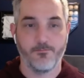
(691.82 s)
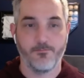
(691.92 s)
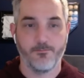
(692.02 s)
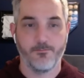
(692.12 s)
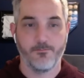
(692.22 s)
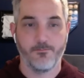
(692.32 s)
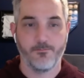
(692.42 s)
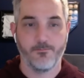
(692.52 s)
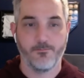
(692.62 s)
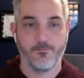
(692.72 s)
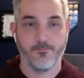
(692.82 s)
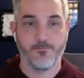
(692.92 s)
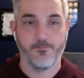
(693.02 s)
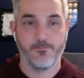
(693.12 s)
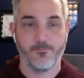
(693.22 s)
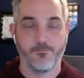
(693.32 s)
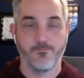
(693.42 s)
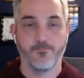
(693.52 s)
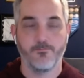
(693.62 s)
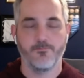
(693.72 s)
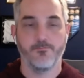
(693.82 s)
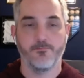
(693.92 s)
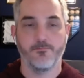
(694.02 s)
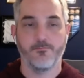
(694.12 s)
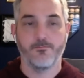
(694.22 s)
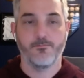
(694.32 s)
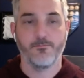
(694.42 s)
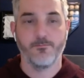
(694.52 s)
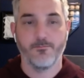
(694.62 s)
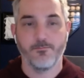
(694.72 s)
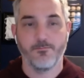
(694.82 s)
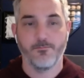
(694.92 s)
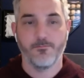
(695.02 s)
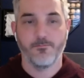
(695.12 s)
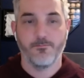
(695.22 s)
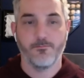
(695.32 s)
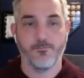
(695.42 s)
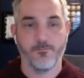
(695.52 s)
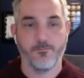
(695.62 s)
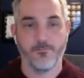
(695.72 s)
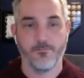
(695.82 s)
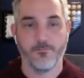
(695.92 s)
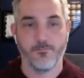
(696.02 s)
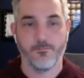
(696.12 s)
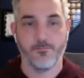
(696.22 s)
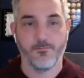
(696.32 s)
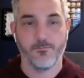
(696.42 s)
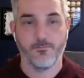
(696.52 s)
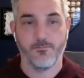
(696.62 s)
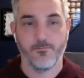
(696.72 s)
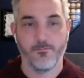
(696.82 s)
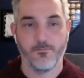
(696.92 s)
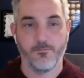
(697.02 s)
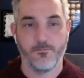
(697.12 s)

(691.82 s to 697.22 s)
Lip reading: [no speech]